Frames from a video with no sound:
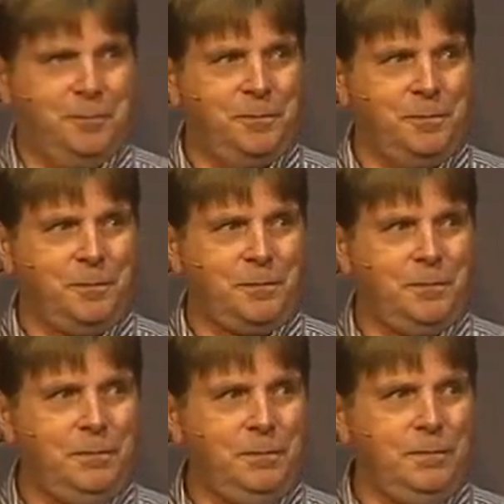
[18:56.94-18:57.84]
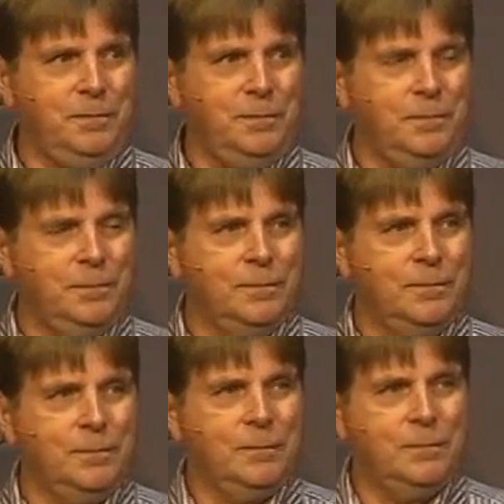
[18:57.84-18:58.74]

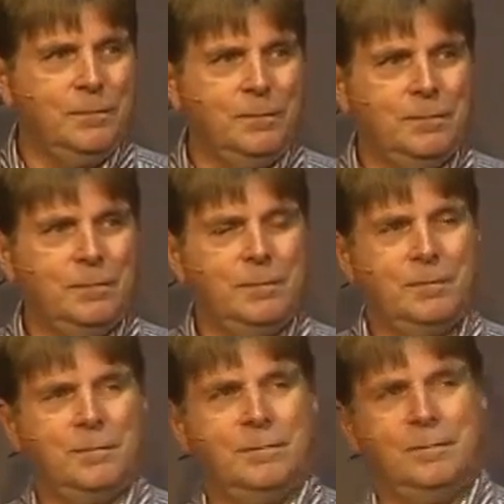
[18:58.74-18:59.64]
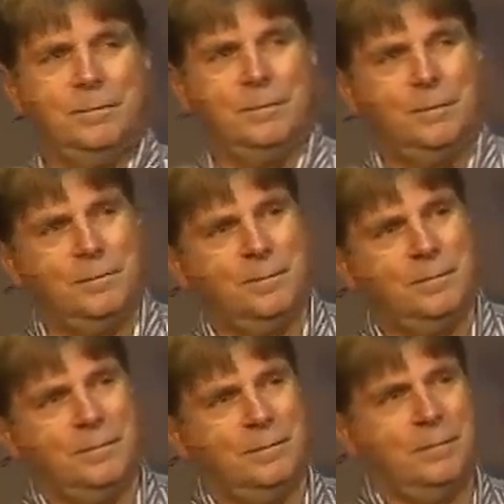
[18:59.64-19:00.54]

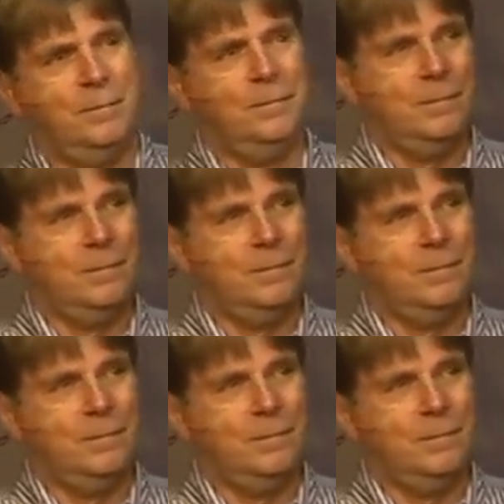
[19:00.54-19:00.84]
No one is speaking in this clip.